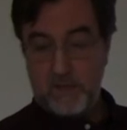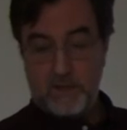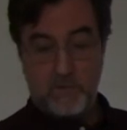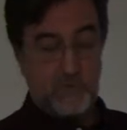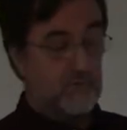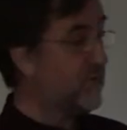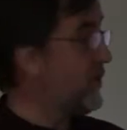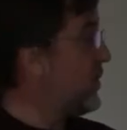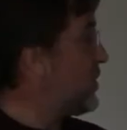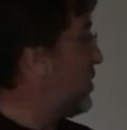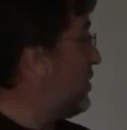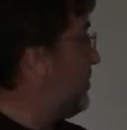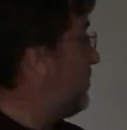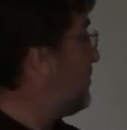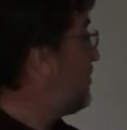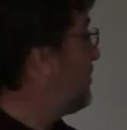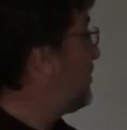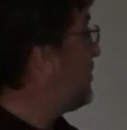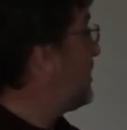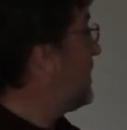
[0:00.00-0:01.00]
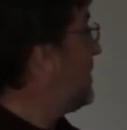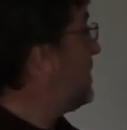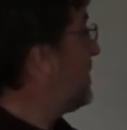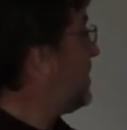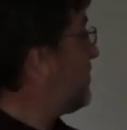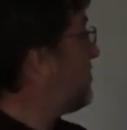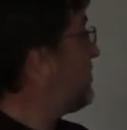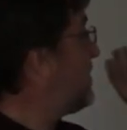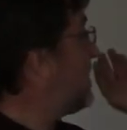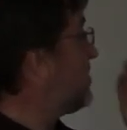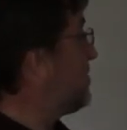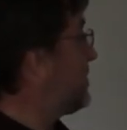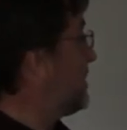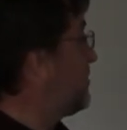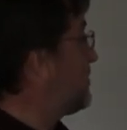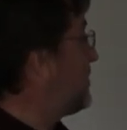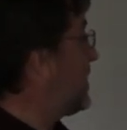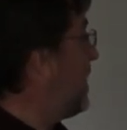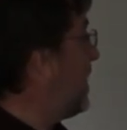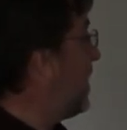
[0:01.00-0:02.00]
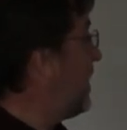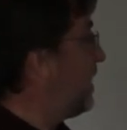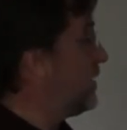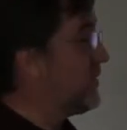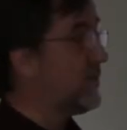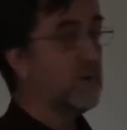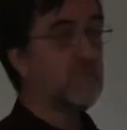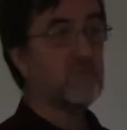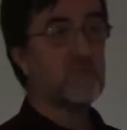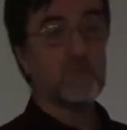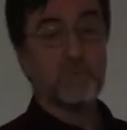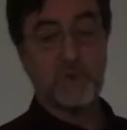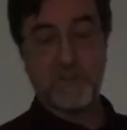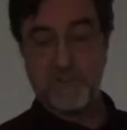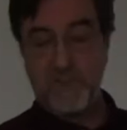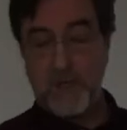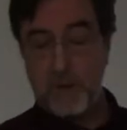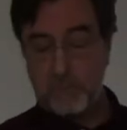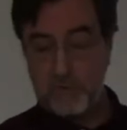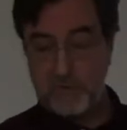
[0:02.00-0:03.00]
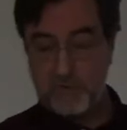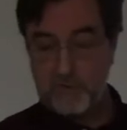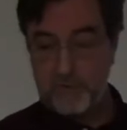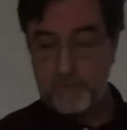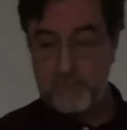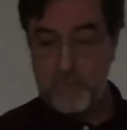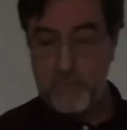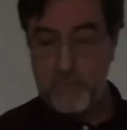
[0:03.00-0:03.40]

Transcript: So enough theory, uh, time for some examples.